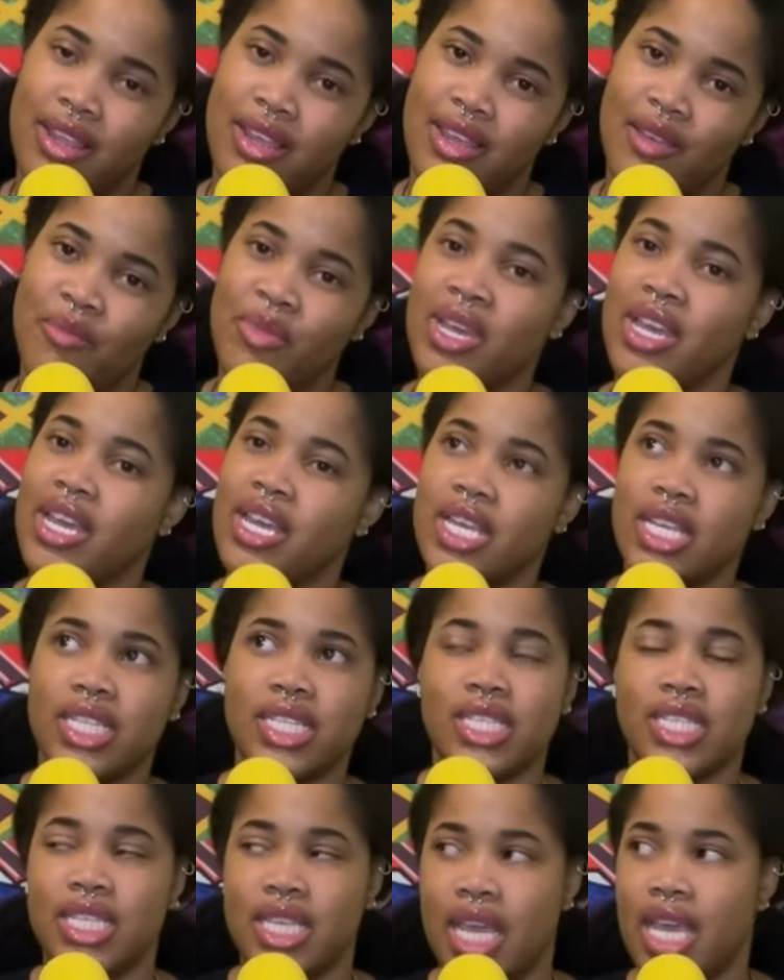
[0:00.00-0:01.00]
because
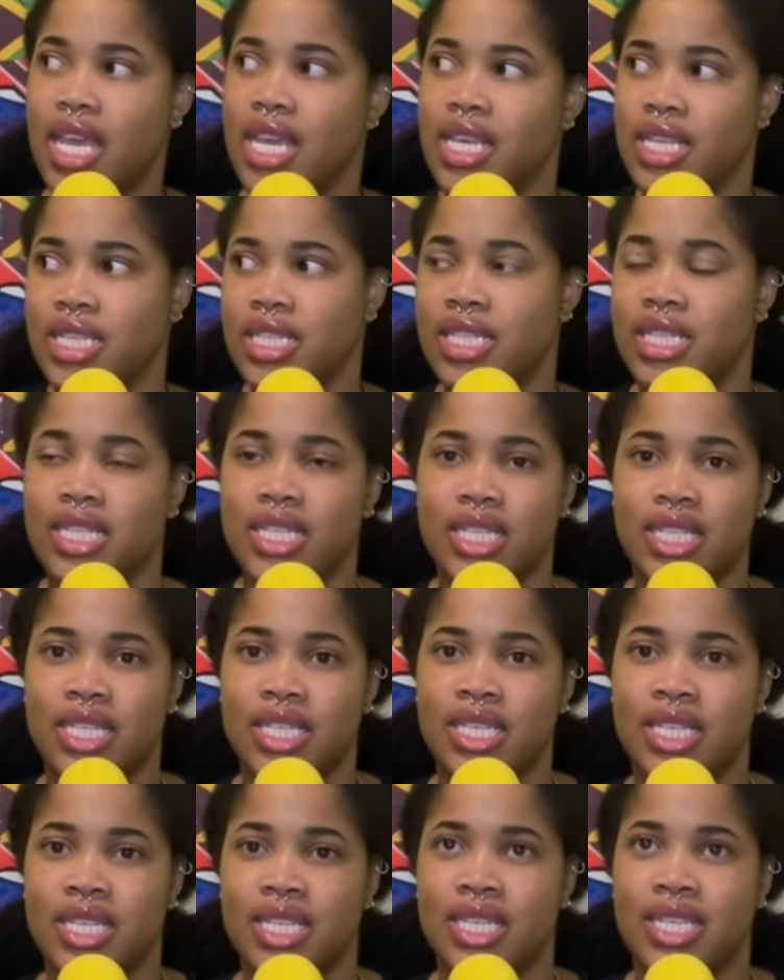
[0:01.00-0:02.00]
yes,
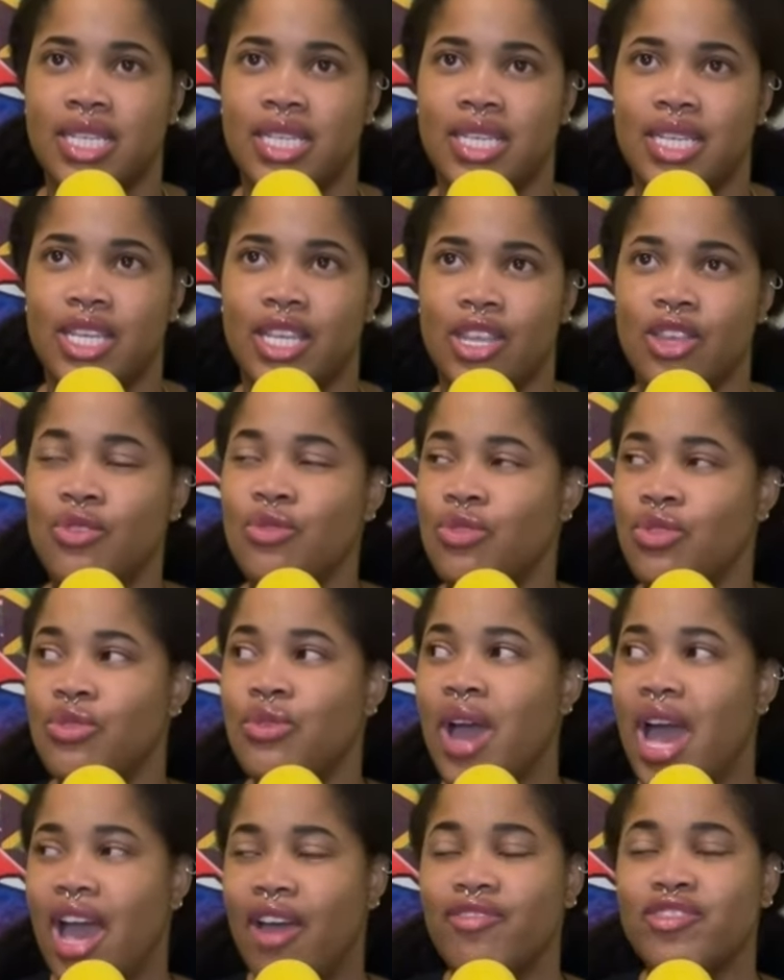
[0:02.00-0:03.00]
you you
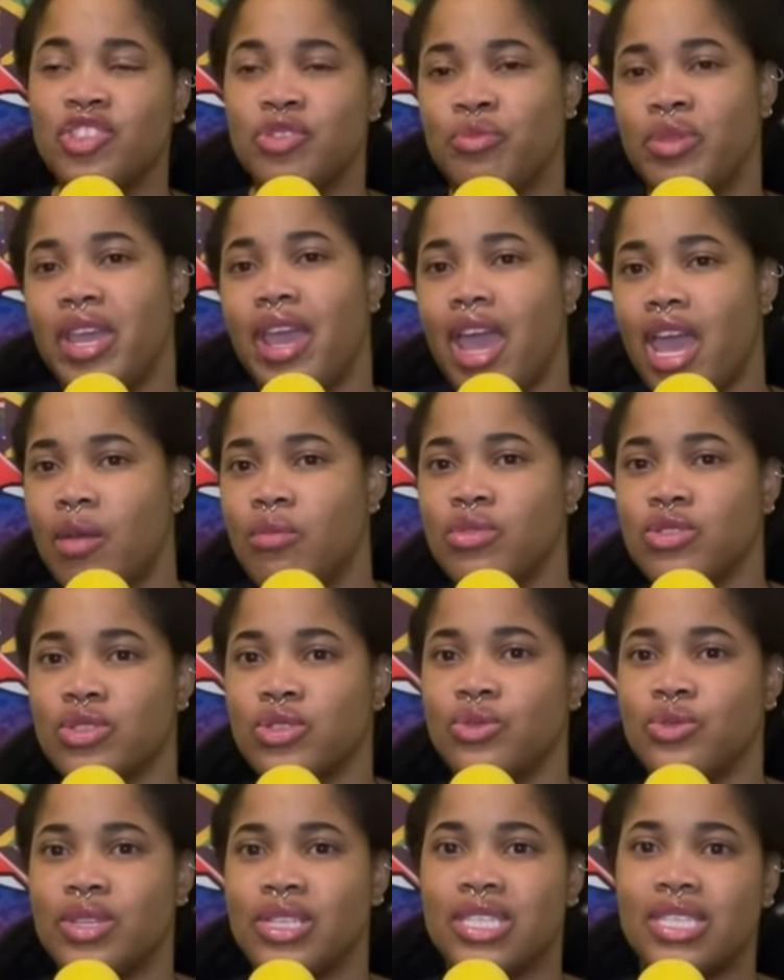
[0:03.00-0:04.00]
have to be able
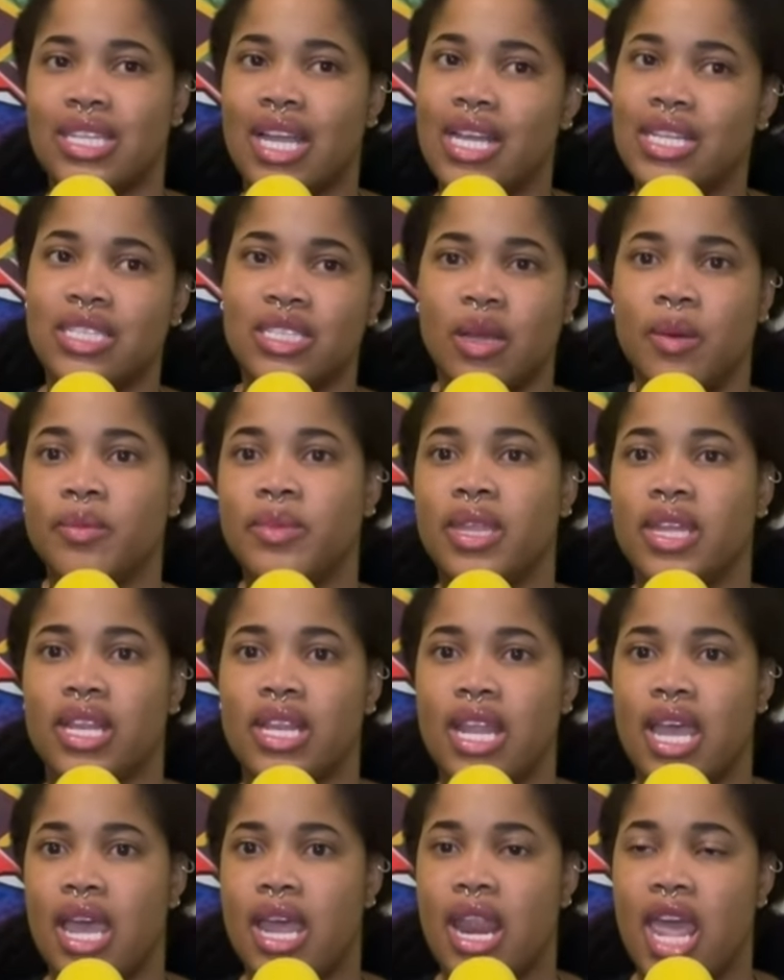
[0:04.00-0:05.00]
to. It's not something
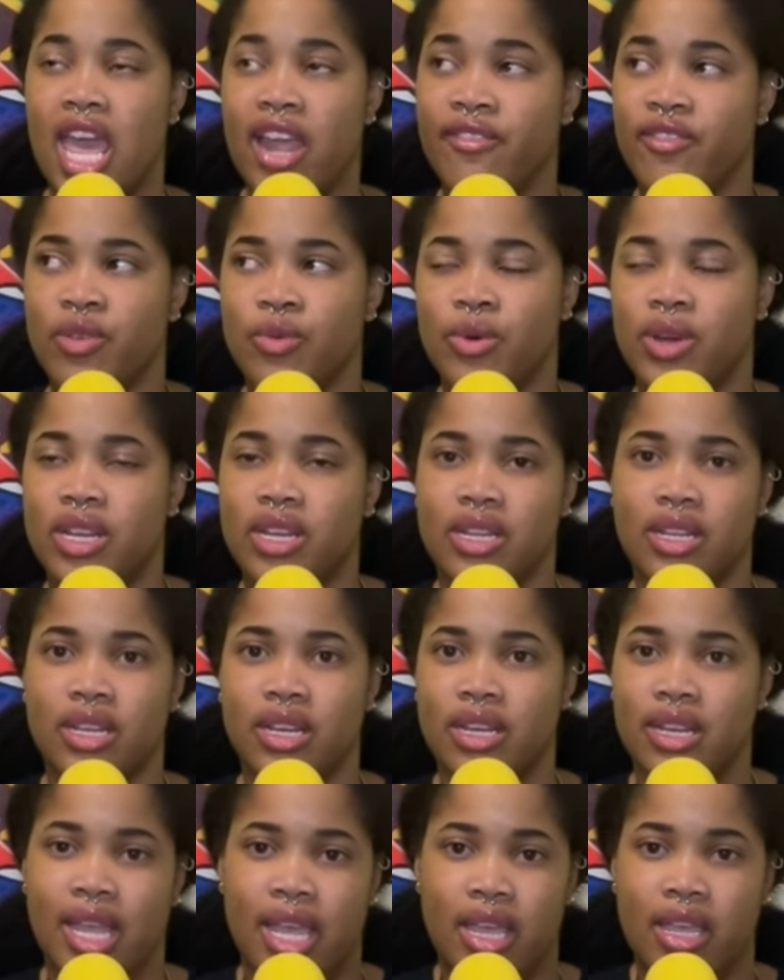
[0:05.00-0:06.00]
that everyone
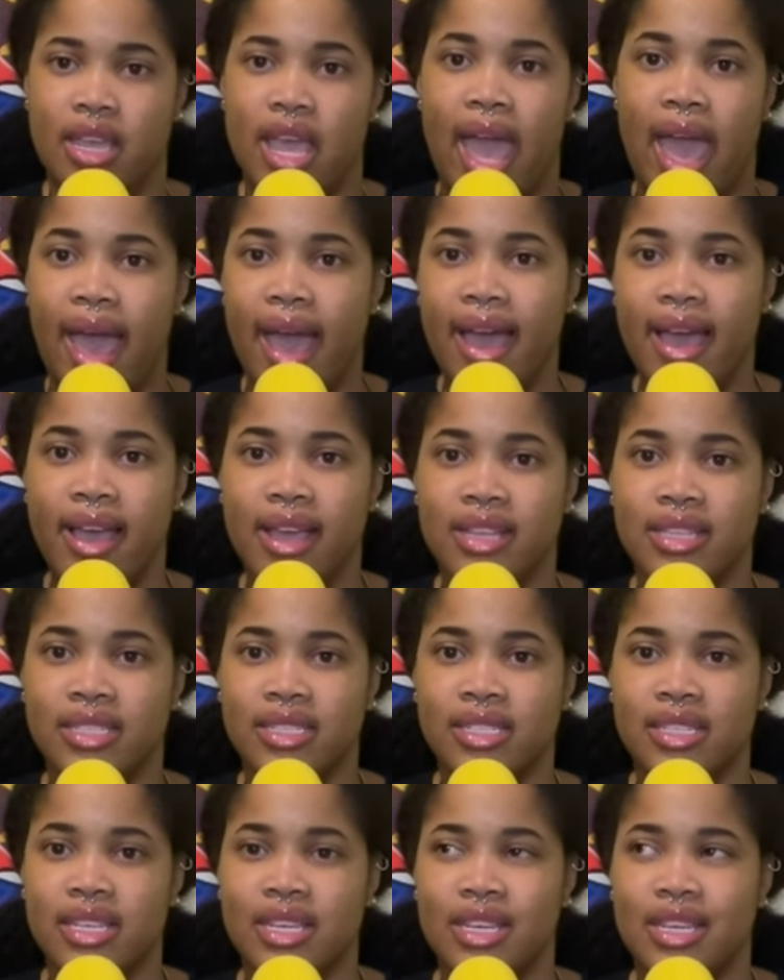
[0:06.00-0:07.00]
like
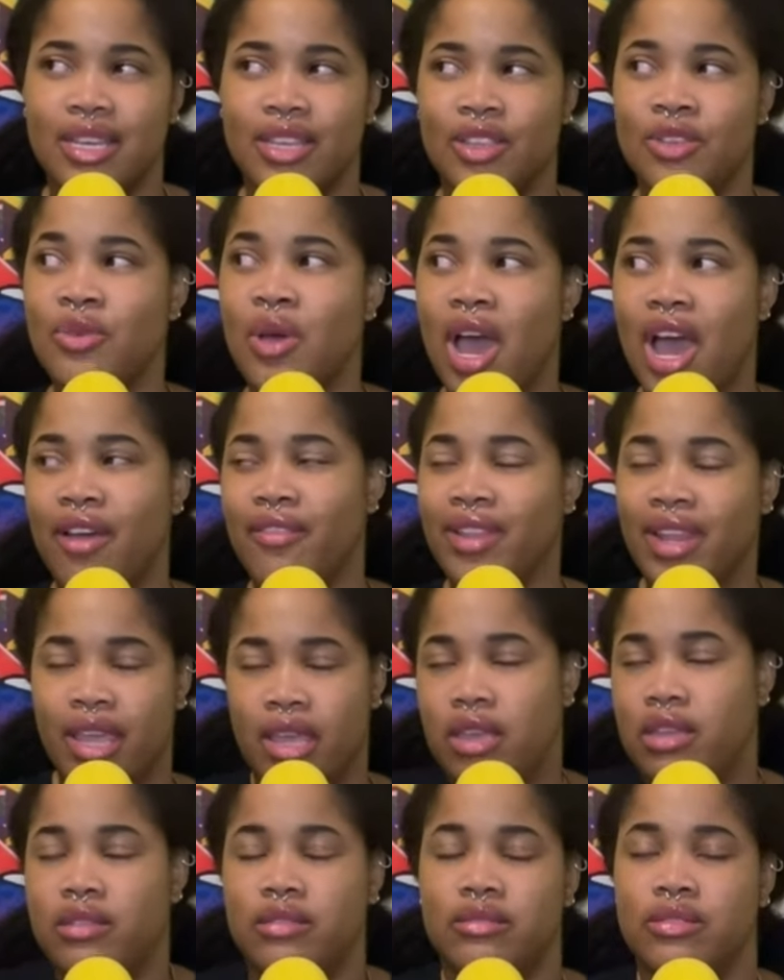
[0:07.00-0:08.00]
has you have
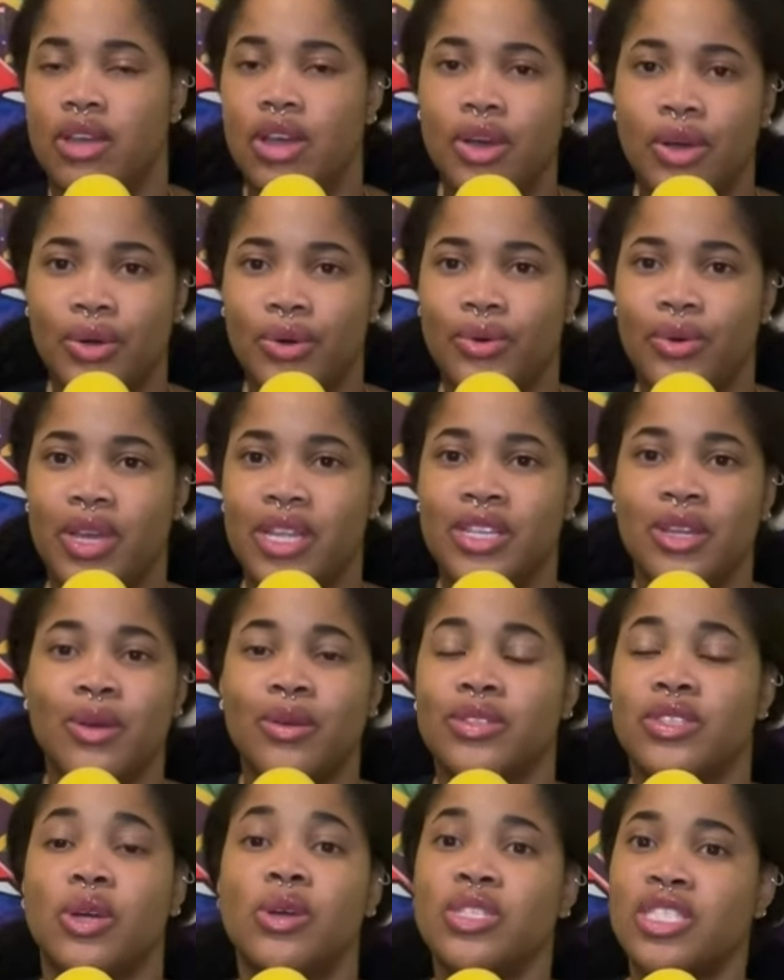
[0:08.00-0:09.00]
like no and don't
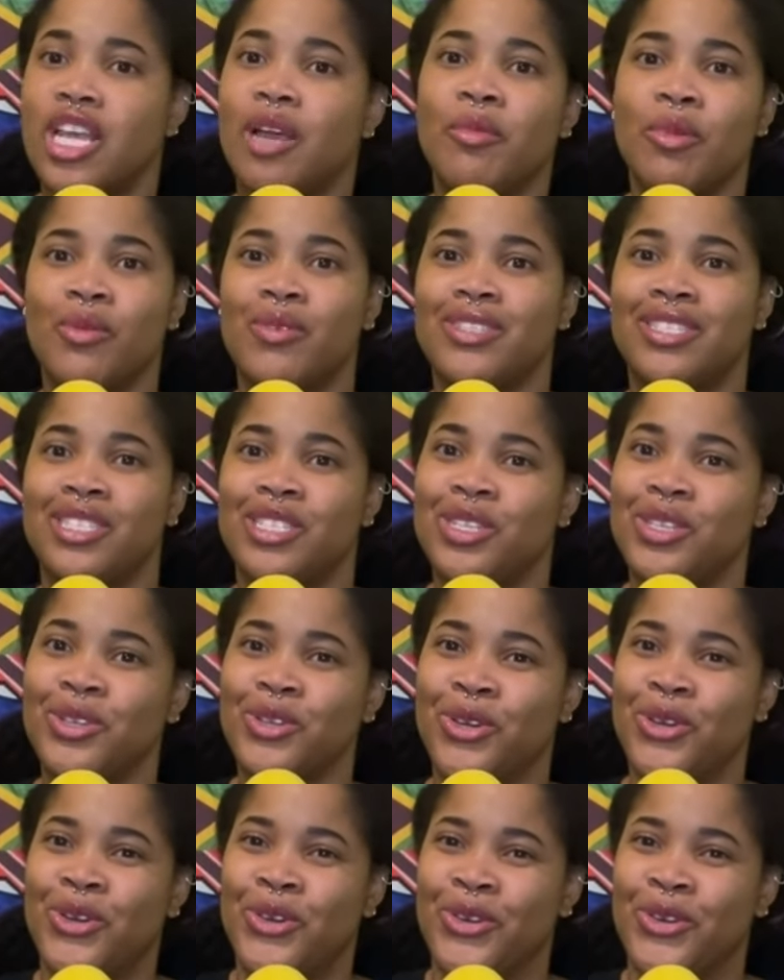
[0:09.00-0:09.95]
don't tell me what to do